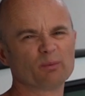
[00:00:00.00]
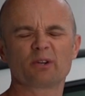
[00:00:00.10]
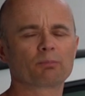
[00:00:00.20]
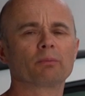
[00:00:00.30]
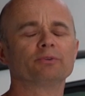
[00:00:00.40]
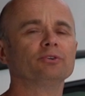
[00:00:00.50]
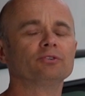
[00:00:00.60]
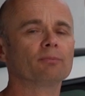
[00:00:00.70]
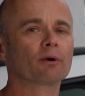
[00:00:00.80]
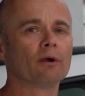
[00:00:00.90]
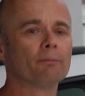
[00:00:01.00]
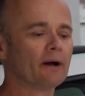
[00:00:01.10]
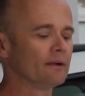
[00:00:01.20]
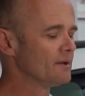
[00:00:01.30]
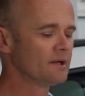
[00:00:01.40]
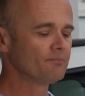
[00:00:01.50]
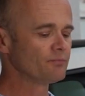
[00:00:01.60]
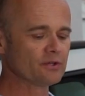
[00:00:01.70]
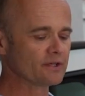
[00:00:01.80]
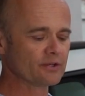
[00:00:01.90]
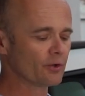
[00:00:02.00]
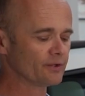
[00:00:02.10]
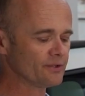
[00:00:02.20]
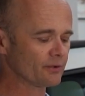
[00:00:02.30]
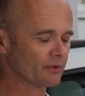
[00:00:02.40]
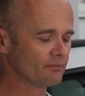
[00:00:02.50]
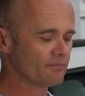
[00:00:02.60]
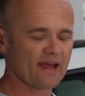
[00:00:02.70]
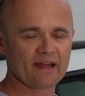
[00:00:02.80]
which I'll probably do tomorrow, but you get the idea on